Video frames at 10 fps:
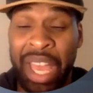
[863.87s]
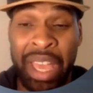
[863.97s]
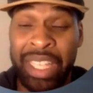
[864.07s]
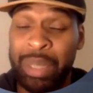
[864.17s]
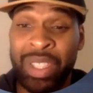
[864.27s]

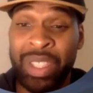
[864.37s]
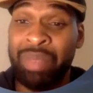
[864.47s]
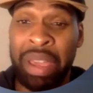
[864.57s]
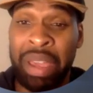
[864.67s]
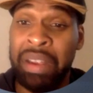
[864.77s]
expensive
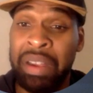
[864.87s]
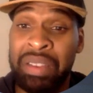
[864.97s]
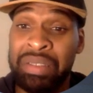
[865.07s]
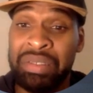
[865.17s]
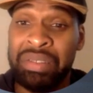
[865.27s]
mana
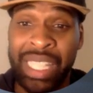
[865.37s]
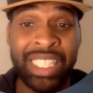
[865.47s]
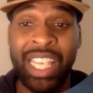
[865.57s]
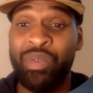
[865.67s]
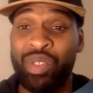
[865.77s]
costs? Let's
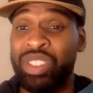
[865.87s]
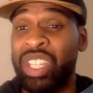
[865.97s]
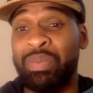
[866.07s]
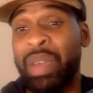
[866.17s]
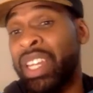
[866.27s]
say for
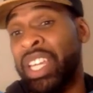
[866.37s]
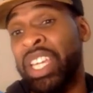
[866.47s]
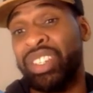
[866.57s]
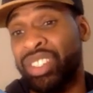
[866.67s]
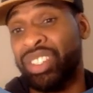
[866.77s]
6 mana
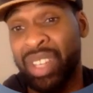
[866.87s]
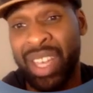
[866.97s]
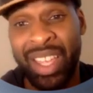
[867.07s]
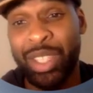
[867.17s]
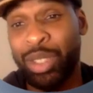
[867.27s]
each.
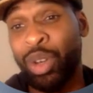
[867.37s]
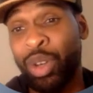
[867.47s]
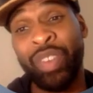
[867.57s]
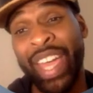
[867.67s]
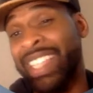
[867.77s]
That's a
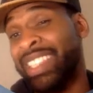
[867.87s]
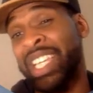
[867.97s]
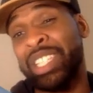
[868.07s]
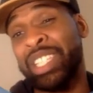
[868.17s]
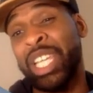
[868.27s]
total of
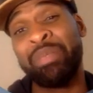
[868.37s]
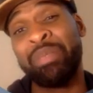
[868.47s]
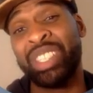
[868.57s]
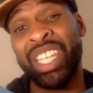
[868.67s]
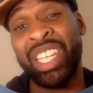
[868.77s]
18
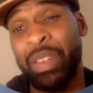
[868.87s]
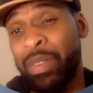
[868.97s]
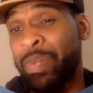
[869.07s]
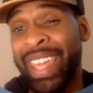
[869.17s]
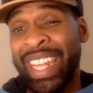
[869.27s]
CMC. If
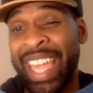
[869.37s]
you paid